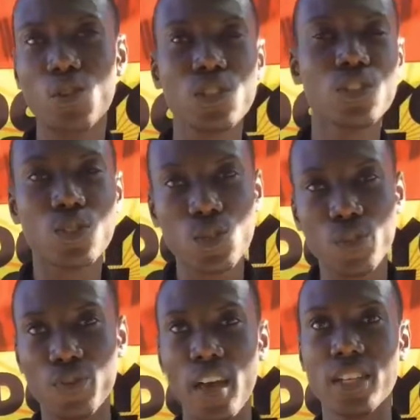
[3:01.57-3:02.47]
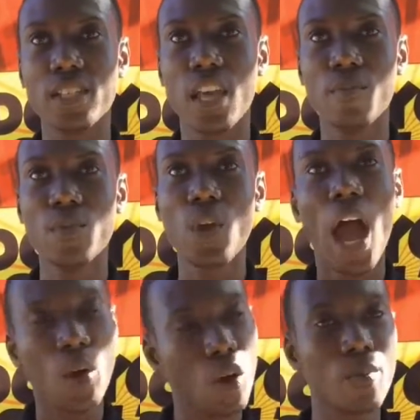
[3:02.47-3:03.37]
cultures do affect
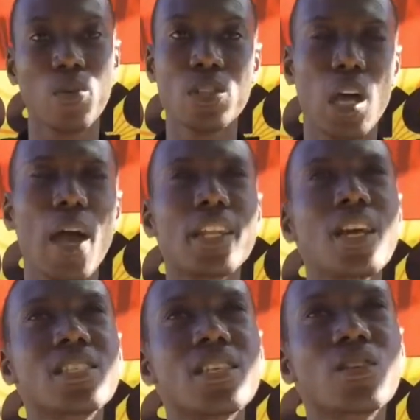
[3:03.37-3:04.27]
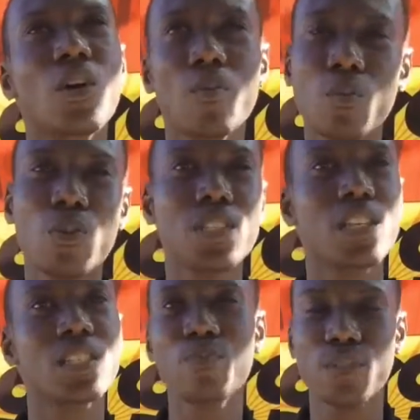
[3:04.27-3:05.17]
how comic books are. I dare say comic books
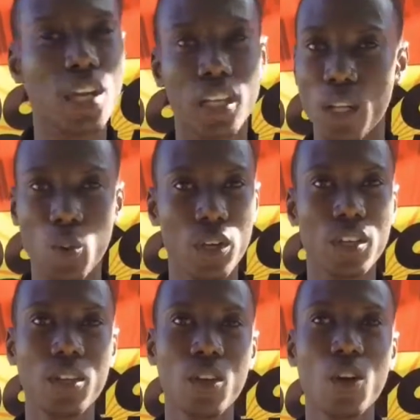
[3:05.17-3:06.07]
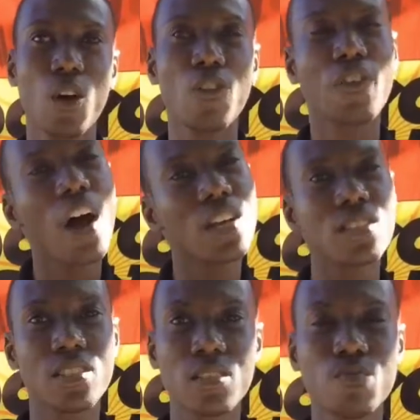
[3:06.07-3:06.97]
are simply another way of
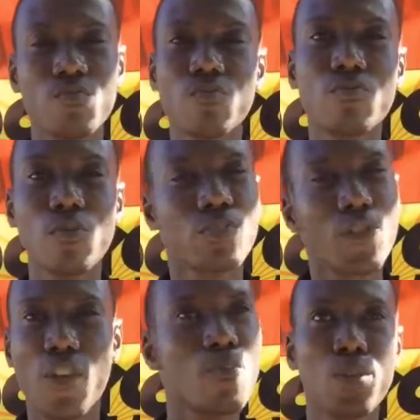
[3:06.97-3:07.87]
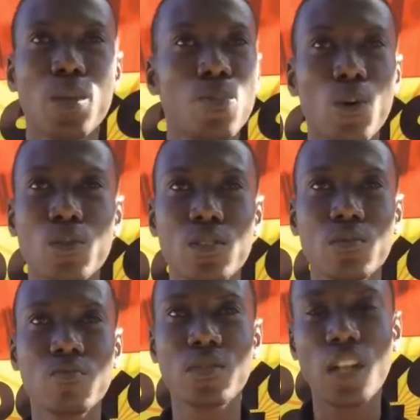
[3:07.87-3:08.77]
us, different
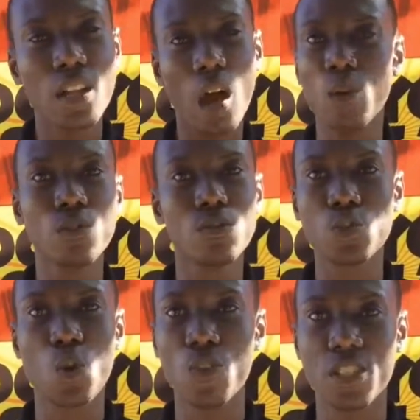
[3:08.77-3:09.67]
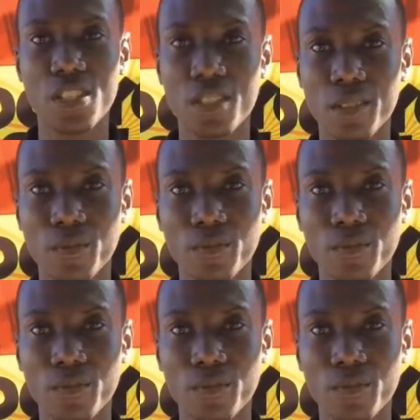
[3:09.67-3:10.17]
peoples, telling our own stories.